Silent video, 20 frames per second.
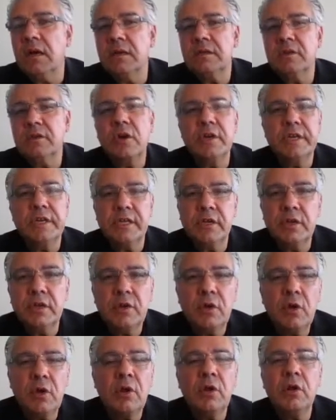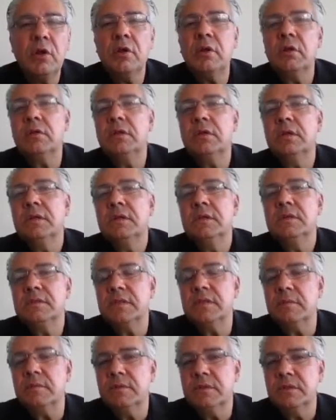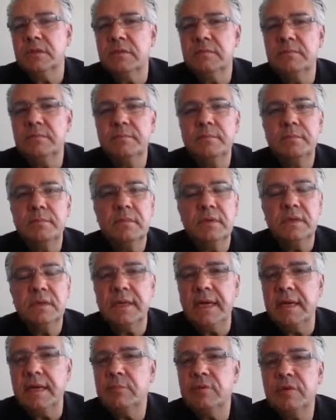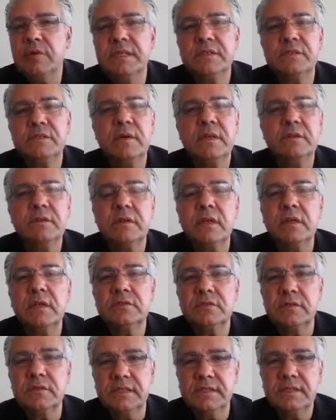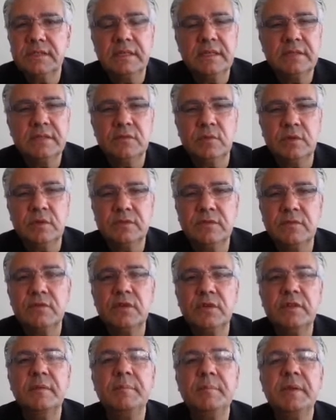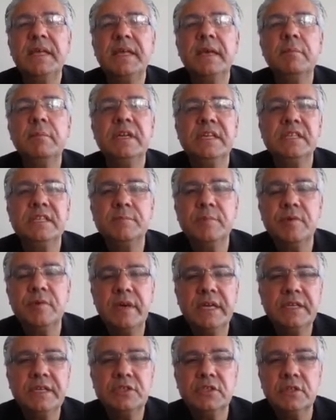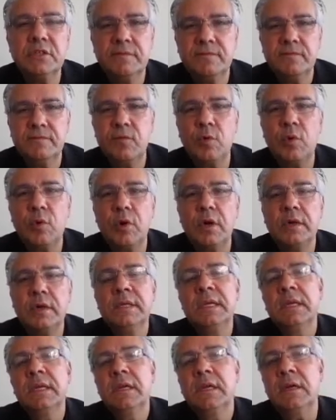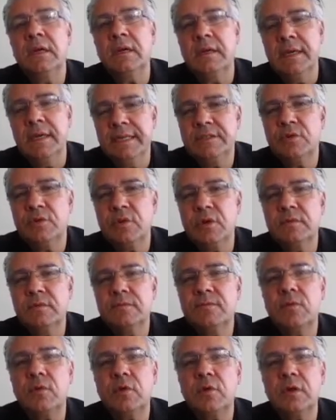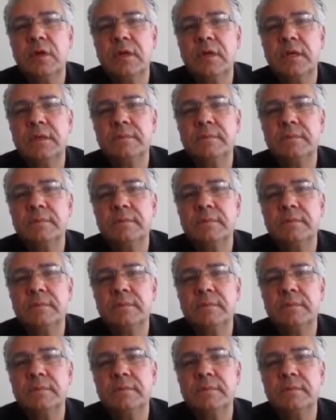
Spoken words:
Carnegie Hall, some of the libraries around the countries, and so on and so forth, and became an inspiration for later on for